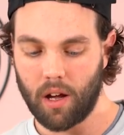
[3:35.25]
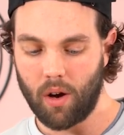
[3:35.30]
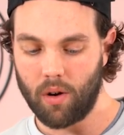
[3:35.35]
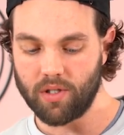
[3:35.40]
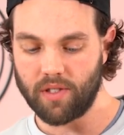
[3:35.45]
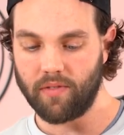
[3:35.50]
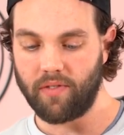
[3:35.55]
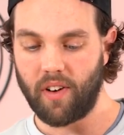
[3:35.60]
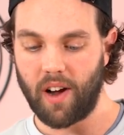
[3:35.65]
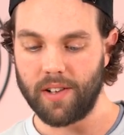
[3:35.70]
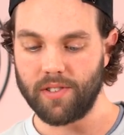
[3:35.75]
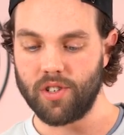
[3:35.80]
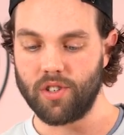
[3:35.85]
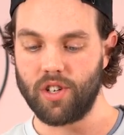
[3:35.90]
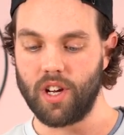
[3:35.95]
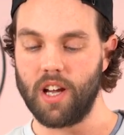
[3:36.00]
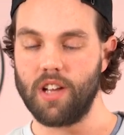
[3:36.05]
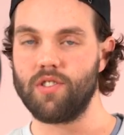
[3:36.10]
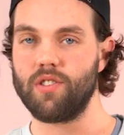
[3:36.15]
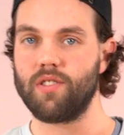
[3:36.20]
goes and finds the
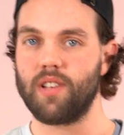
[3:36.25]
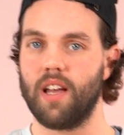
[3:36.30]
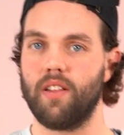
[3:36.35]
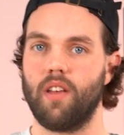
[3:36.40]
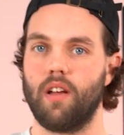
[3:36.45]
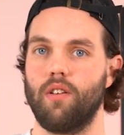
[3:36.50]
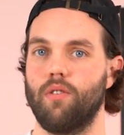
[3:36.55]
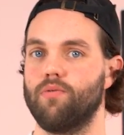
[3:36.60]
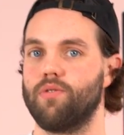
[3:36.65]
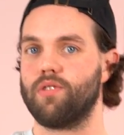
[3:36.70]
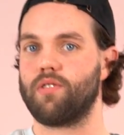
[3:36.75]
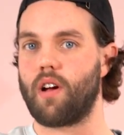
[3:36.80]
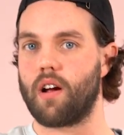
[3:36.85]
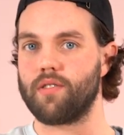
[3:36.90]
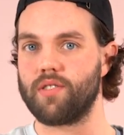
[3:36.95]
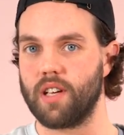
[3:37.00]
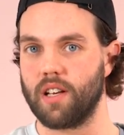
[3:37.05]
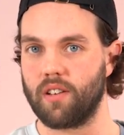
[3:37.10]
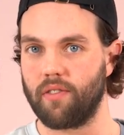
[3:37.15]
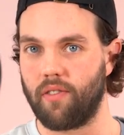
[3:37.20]
changes and then uses
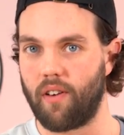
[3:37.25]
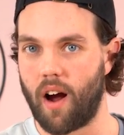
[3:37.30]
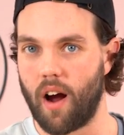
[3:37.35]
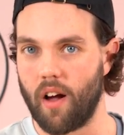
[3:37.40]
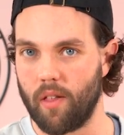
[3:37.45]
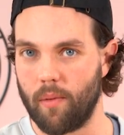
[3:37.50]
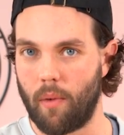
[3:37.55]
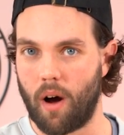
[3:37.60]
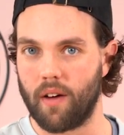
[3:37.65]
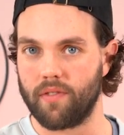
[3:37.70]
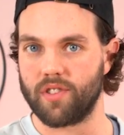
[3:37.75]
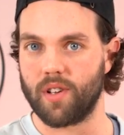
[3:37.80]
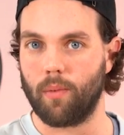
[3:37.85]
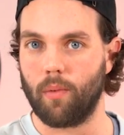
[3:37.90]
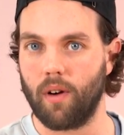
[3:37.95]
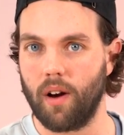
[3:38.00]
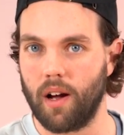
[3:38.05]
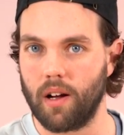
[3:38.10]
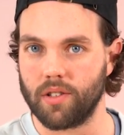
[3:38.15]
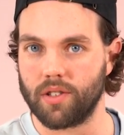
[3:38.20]
rsync to fire them off
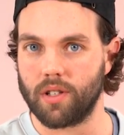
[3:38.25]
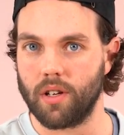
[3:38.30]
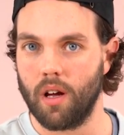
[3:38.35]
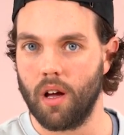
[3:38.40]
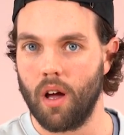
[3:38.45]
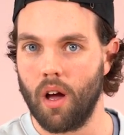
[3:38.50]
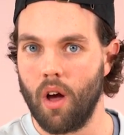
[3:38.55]
somewhere else.